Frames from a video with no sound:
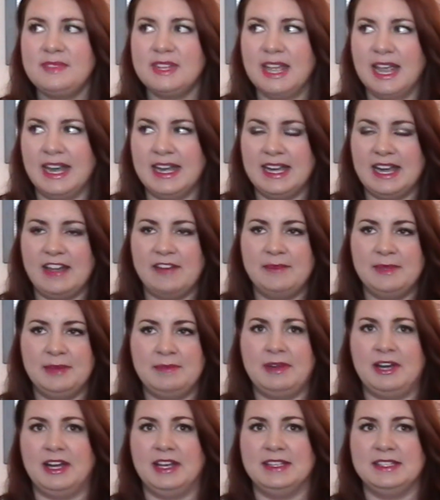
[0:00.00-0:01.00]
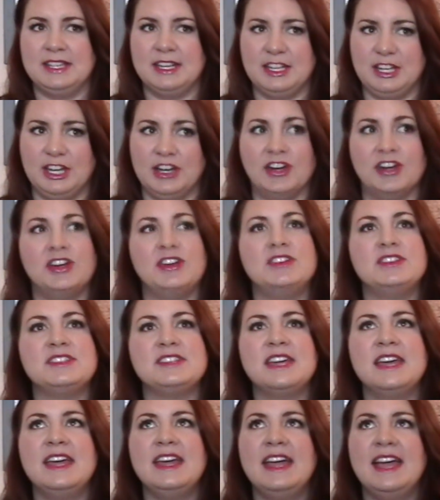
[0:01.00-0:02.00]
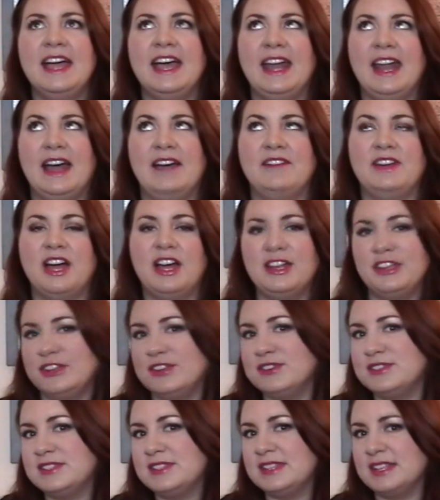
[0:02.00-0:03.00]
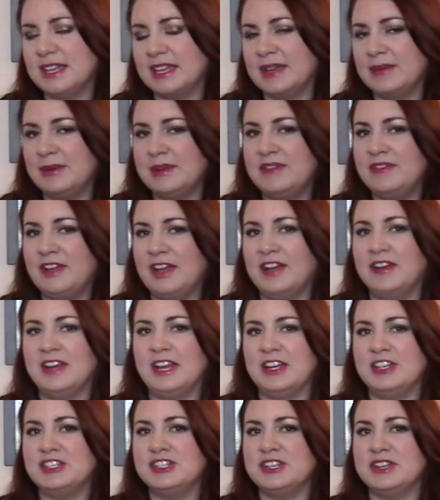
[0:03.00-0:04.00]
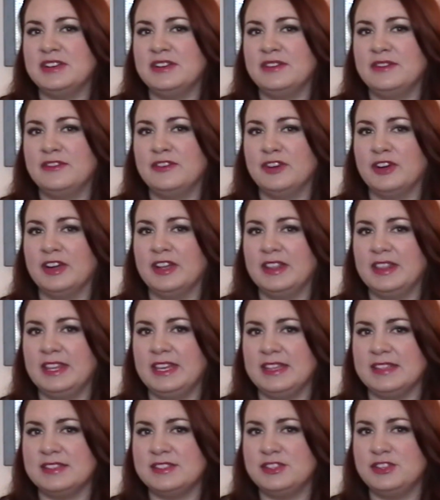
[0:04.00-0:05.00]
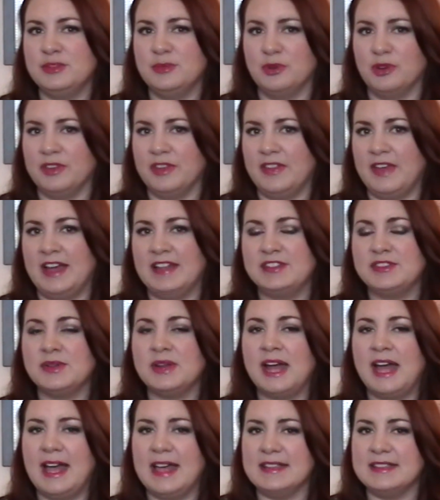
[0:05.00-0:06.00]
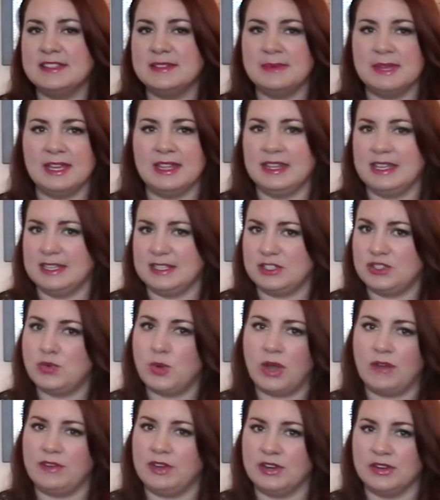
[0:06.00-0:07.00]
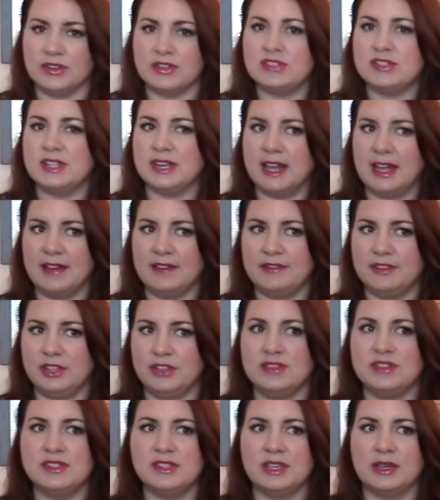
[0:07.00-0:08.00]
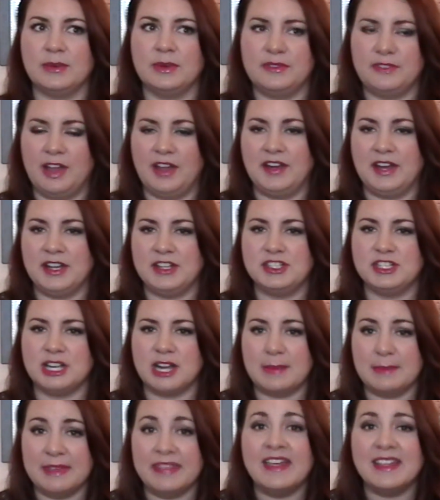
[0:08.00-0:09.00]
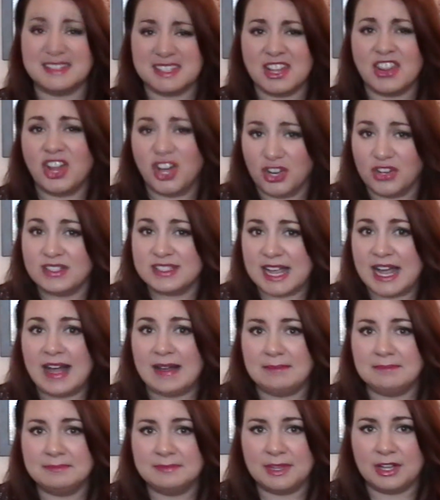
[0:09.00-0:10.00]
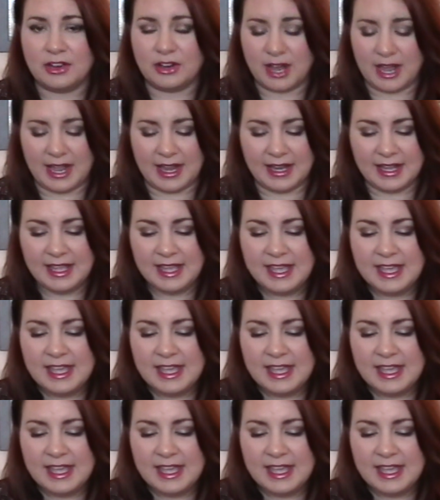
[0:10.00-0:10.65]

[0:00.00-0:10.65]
Andy and I have been married 10 years, and I have not used liquid foundation for at least 2 more than that. So it has to be at least 12 years that I've used liquid foundation. I mean, that's a long time, okay?